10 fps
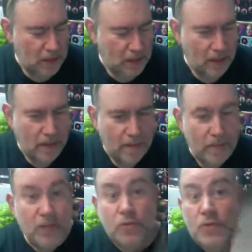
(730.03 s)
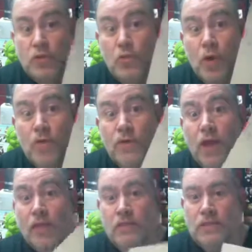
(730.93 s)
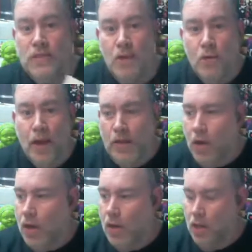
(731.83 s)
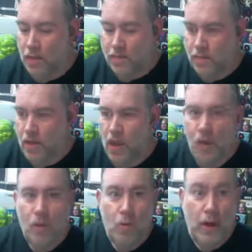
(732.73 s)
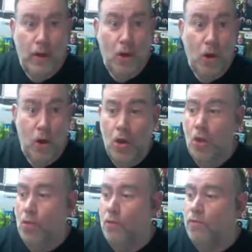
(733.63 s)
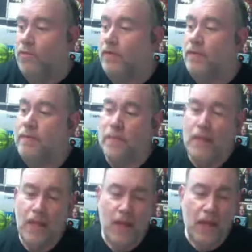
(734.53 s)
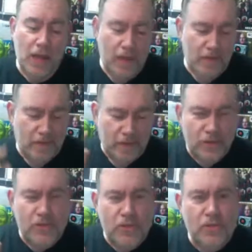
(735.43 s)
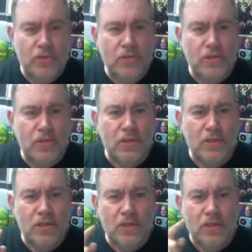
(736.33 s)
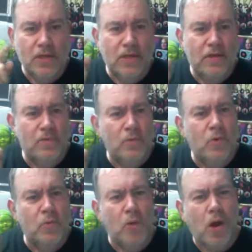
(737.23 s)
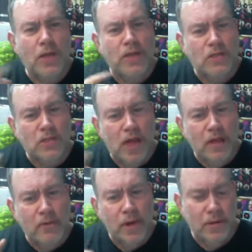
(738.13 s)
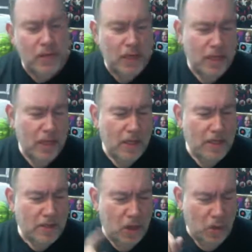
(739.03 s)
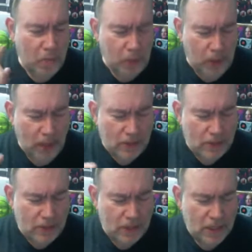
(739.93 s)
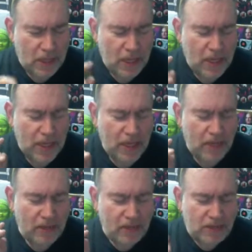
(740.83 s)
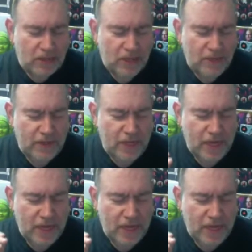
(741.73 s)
This one is $12. It's got Radar Love. Radar Love. This is a kind of more proggy psych record. It's called Plus the Seven